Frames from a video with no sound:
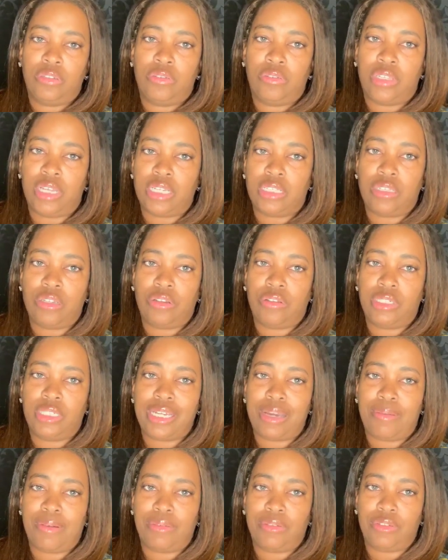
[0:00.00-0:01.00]
That's the only
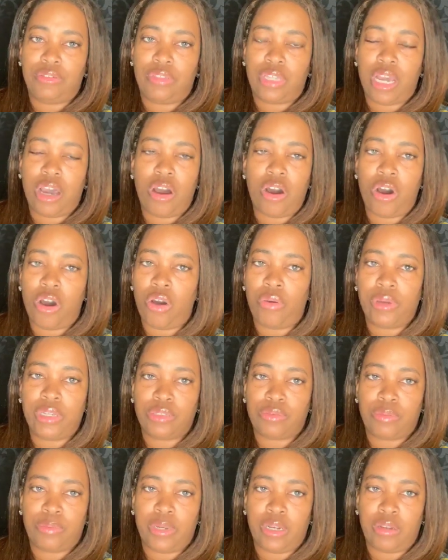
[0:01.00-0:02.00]
time I would do that. I
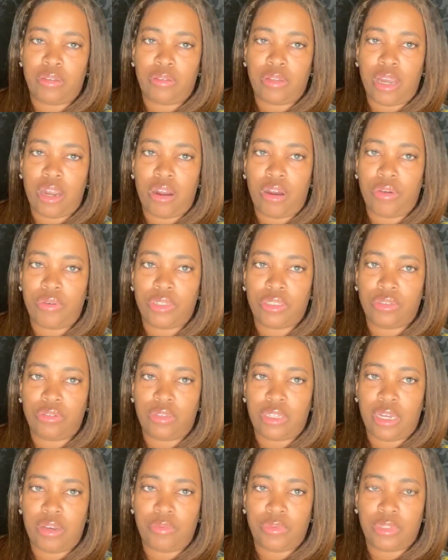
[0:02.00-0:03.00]
always repair. I always do
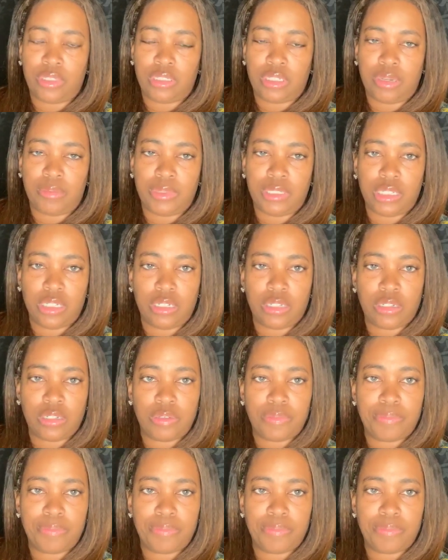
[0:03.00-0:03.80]
that with the tummy tuck.